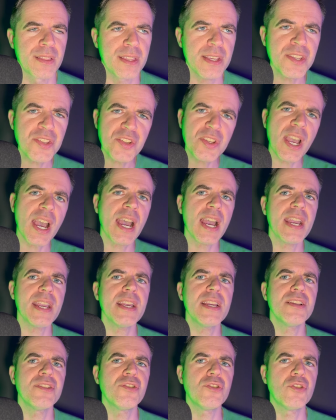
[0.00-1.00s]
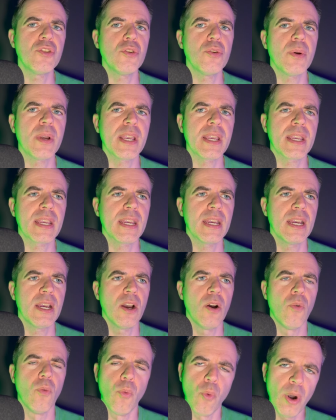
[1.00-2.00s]
This guy is doing
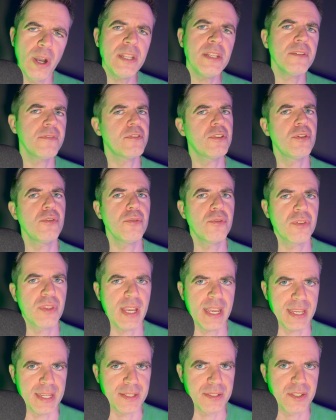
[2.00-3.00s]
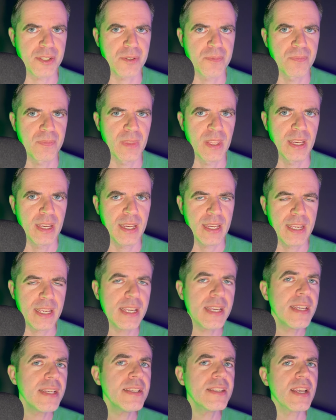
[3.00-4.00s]
one of two things.
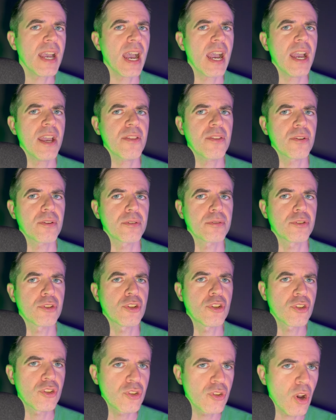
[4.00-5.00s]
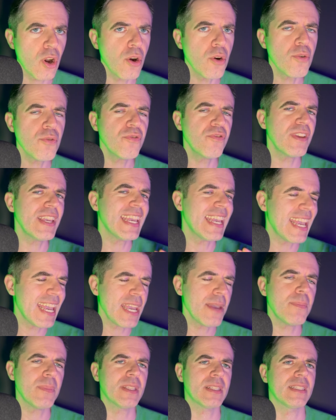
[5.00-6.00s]
He is either so
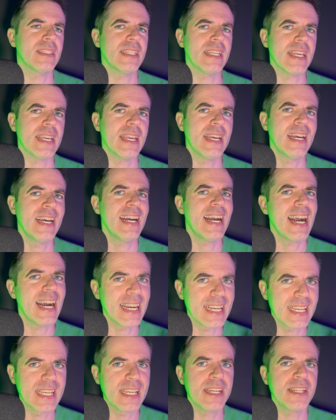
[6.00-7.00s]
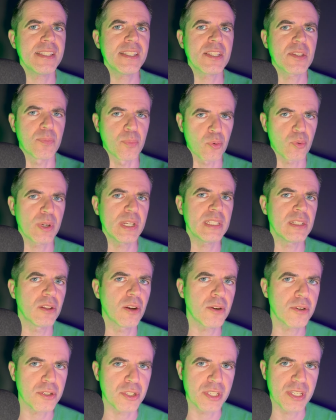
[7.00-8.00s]
vehemently against Brie
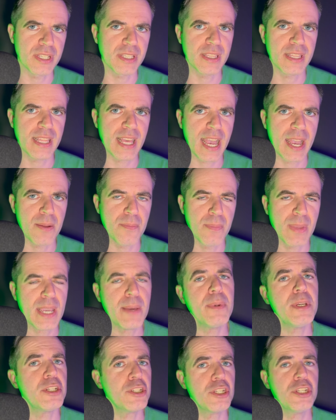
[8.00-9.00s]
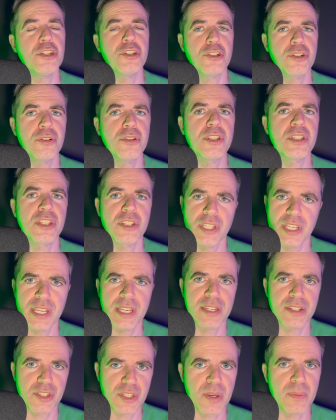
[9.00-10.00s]
Larson that maybe she should
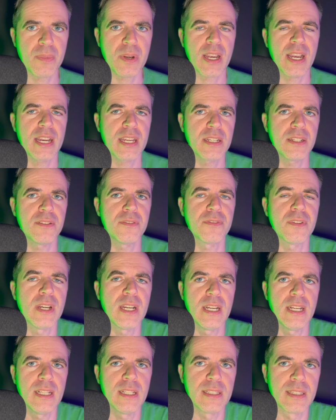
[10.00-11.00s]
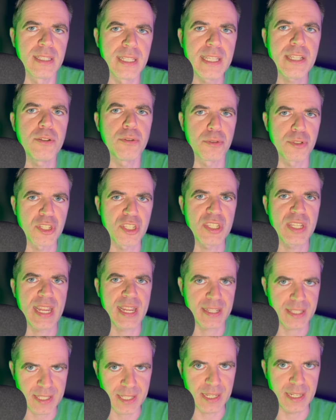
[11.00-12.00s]
seek some kind of legal
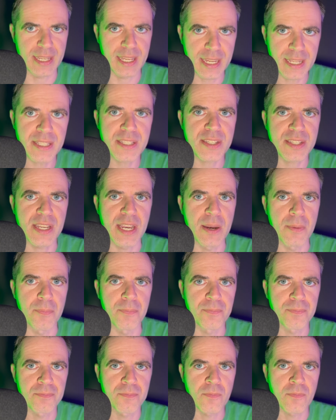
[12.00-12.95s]
stance against him,